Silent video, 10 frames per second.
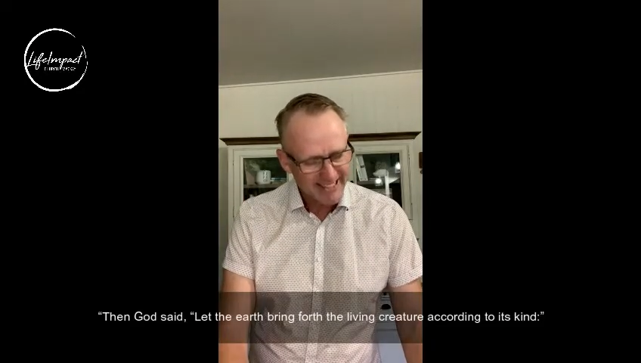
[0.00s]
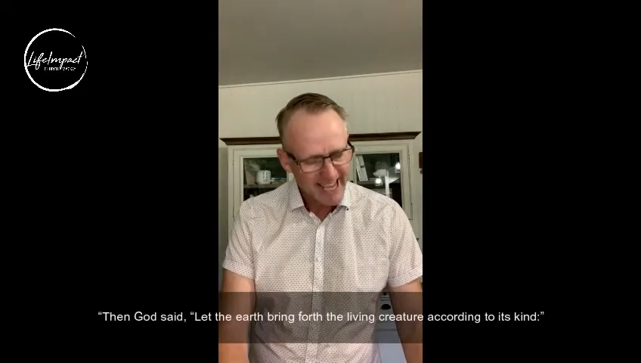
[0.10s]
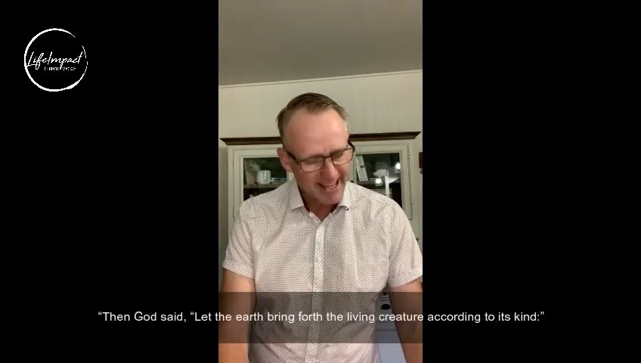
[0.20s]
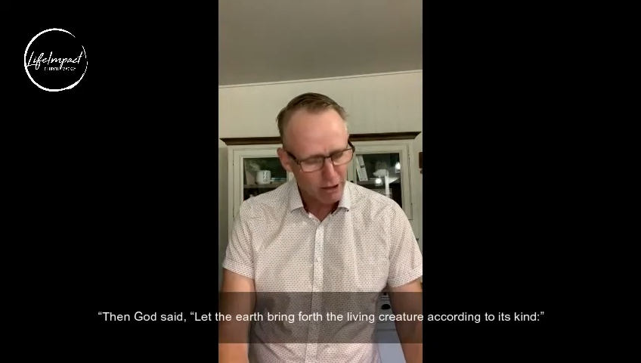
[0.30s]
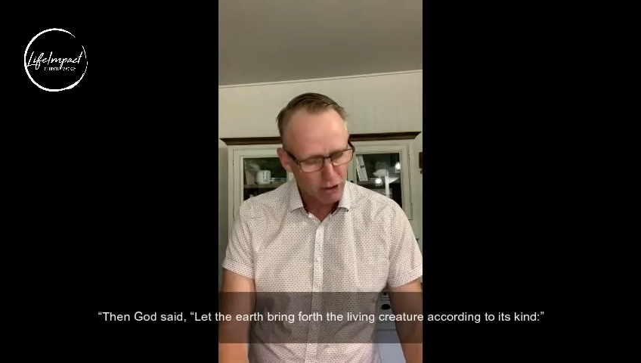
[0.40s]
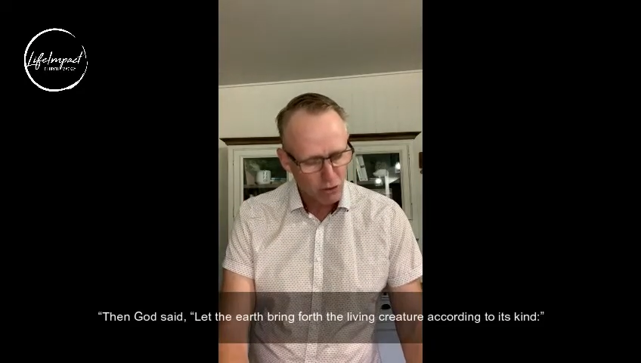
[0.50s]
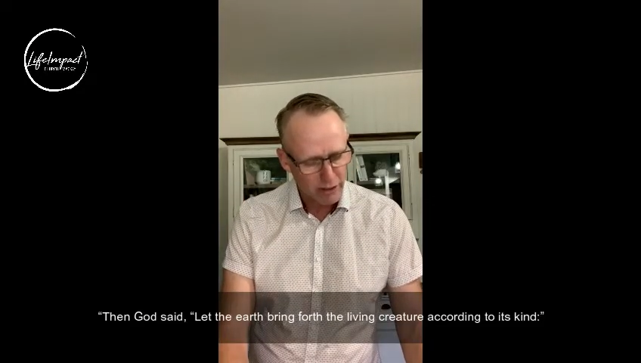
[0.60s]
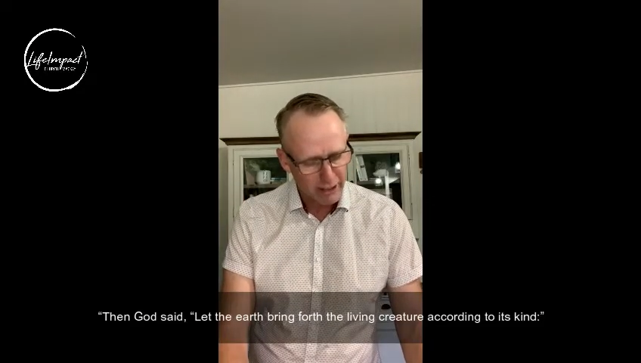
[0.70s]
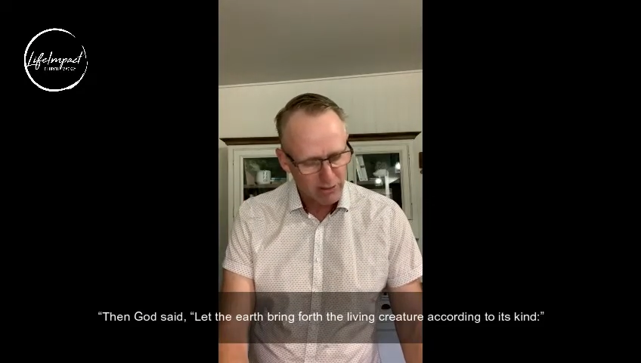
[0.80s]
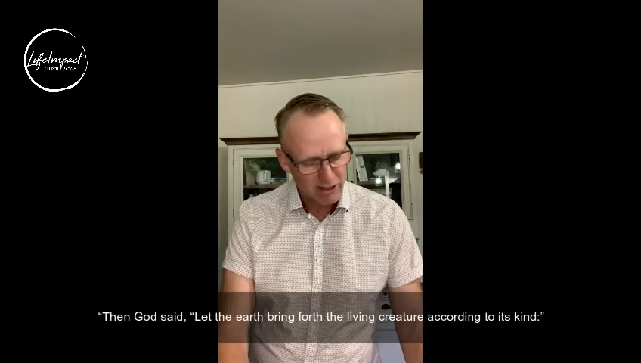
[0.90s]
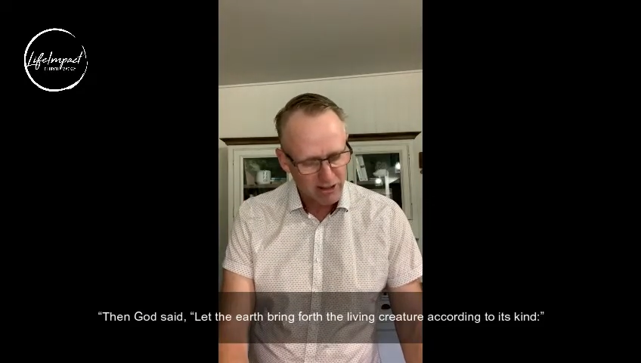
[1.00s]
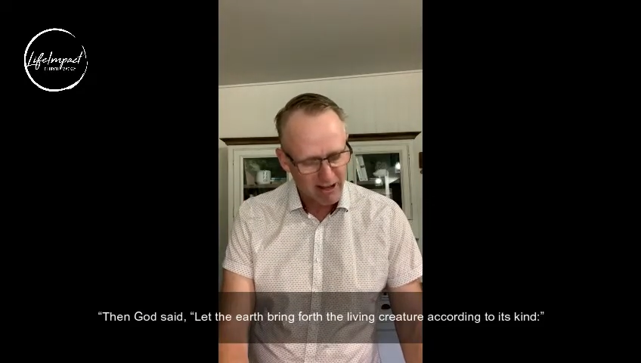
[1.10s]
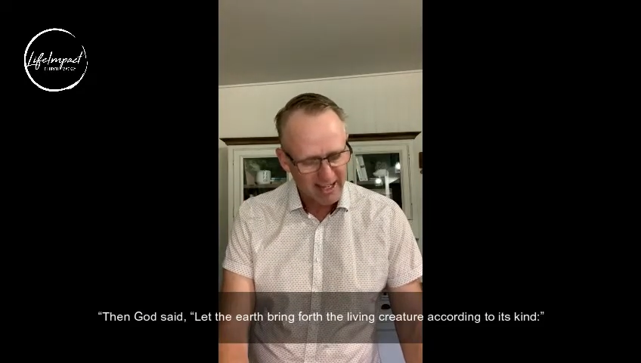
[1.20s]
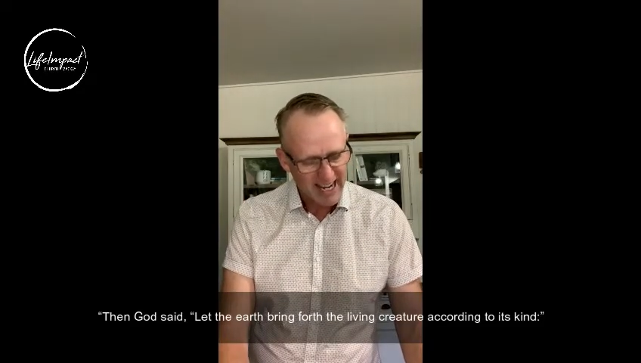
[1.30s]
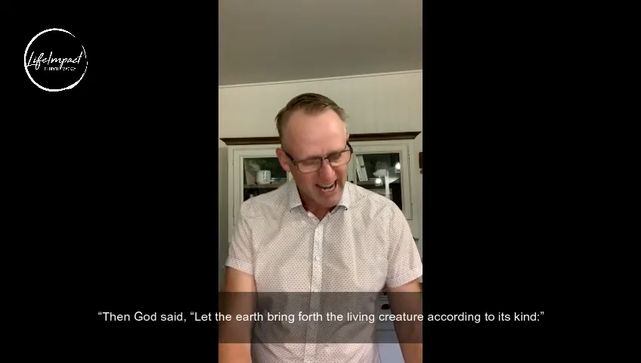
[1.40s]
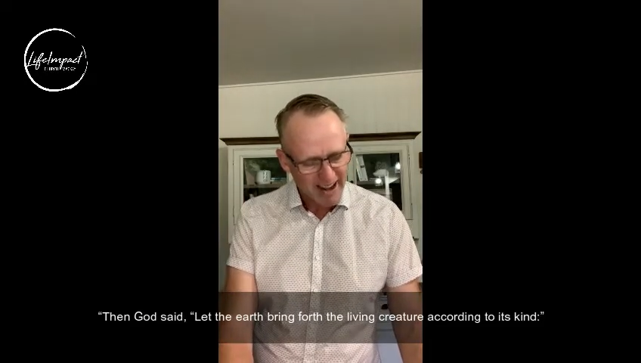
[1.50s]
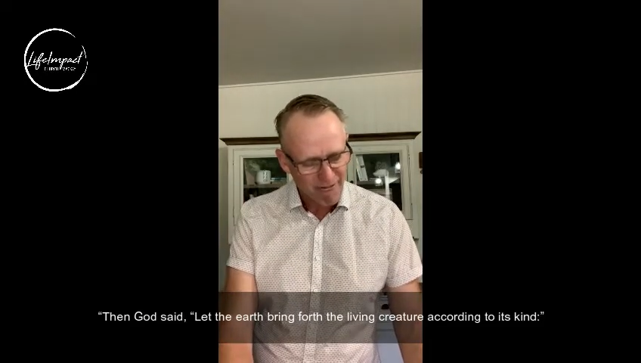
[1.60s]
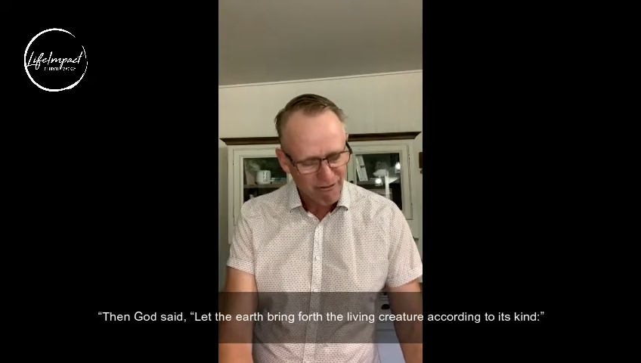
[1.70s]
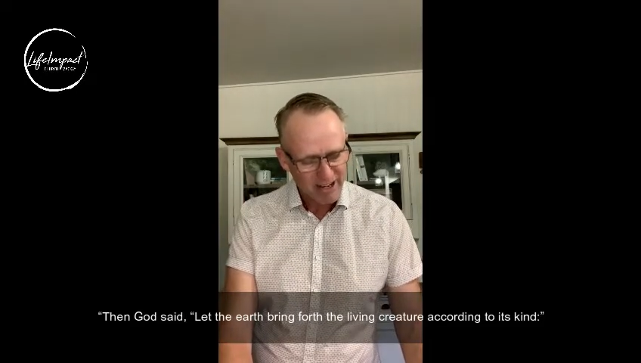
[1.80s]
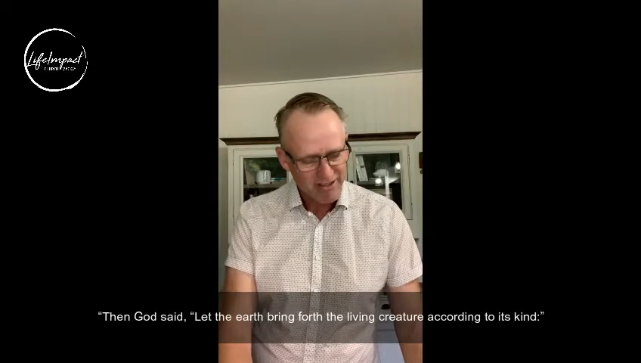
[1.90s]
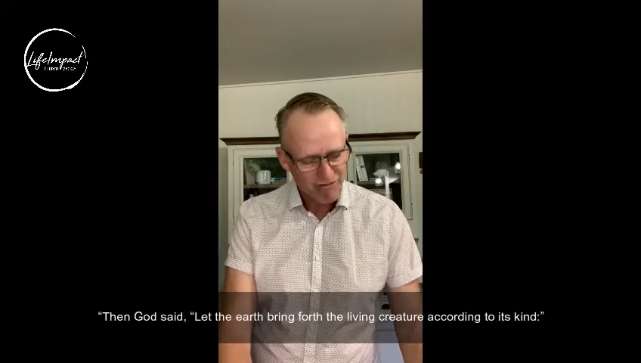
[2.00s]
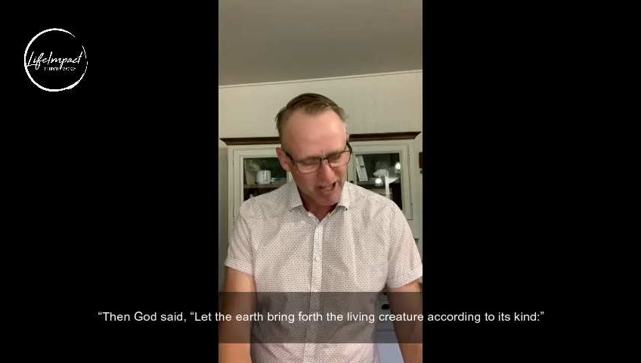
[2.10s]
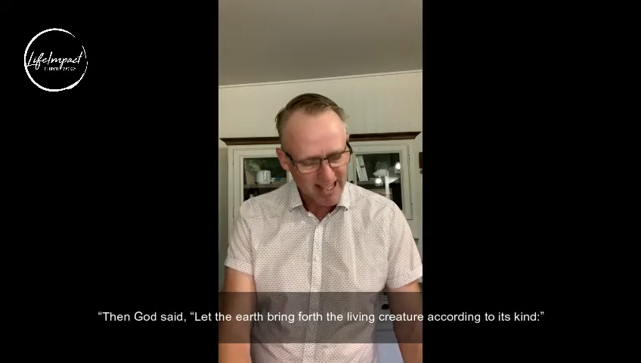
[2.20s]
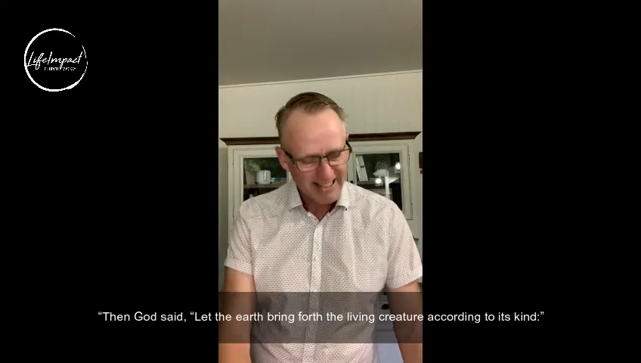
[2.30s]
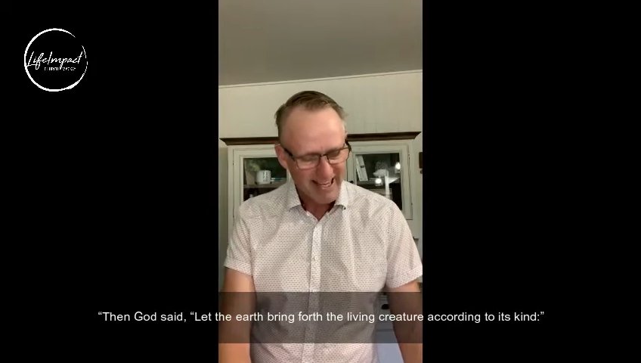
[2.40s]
cattle according to its kind, and everything